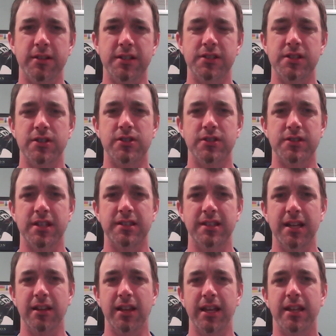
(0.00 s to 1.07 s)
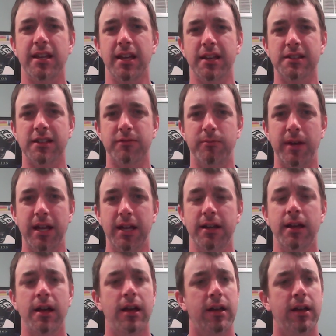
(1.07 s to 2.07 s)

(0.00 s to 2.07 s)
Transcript: decisions that the LA Kings have made.